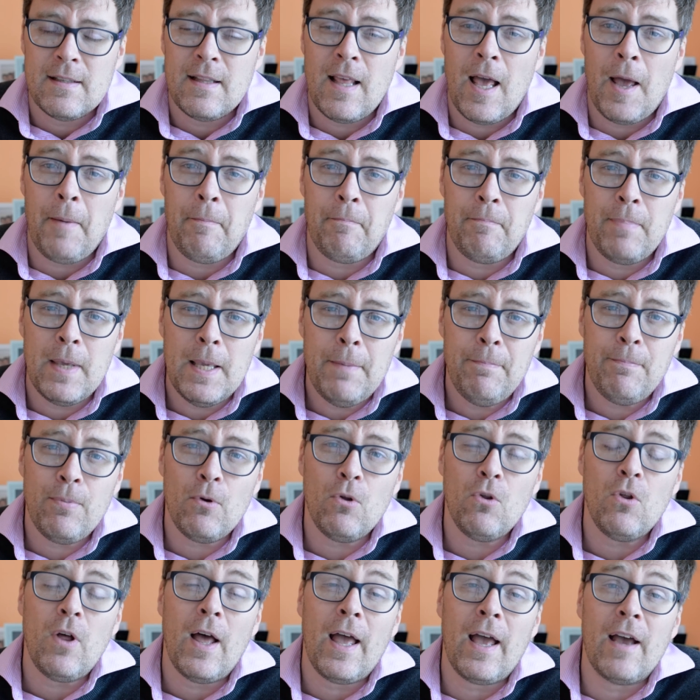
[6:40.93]
that
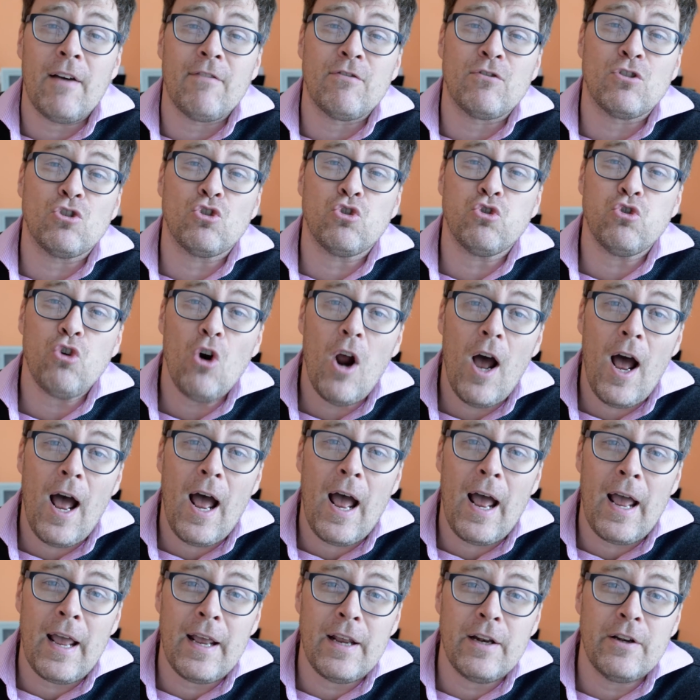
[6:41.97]
people have
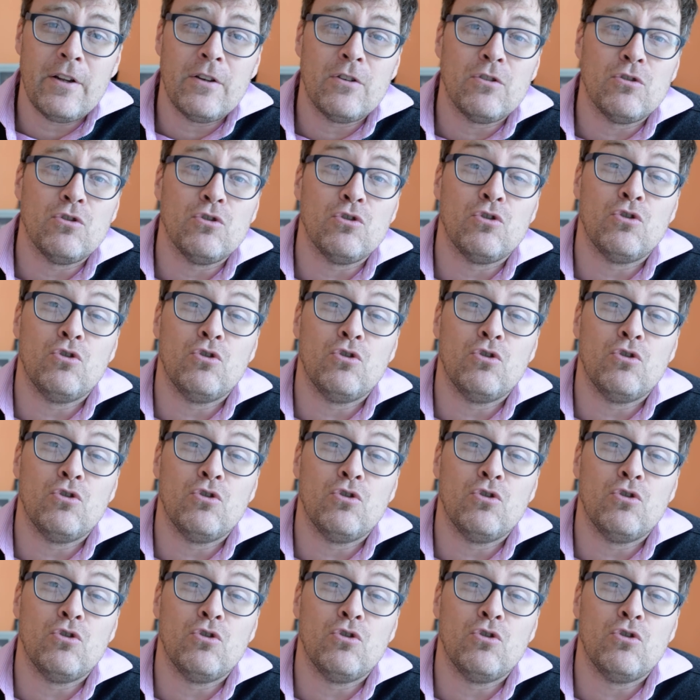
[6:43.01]
tried